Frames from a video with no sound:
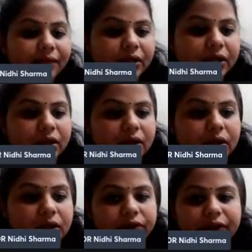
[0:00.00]
will
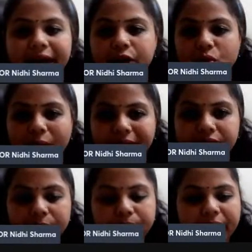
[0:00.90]
try to wind
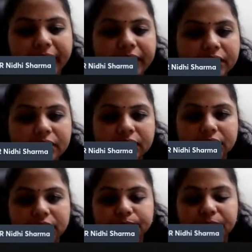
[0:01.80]
up
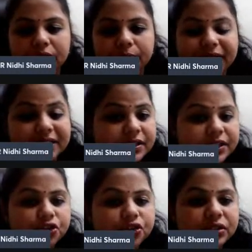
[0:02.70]
my
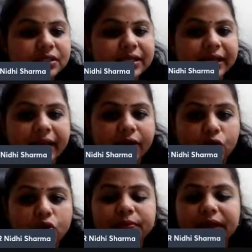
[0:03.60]
presentations, and I
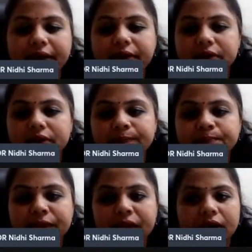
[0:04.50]
hope that
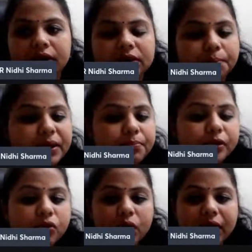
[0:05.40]
the people
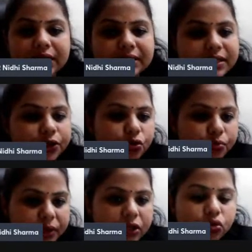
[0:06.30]
who are listening to
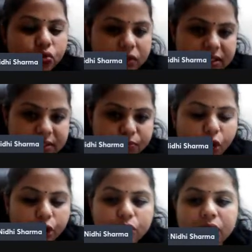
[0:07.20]
me through this
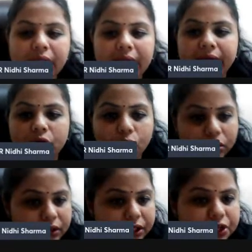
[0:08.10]
module, and all
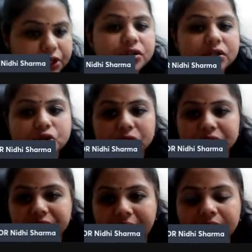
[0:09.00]
the teachers or the
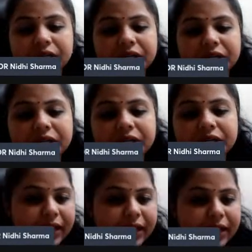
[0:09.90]
faculties who are
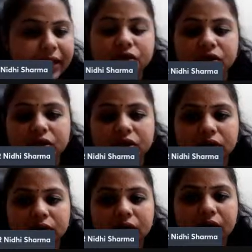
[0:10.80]
attached
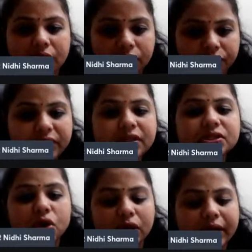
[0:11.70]
with this
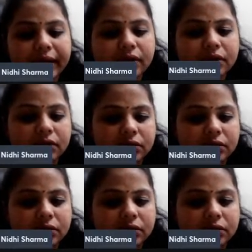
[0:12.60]
online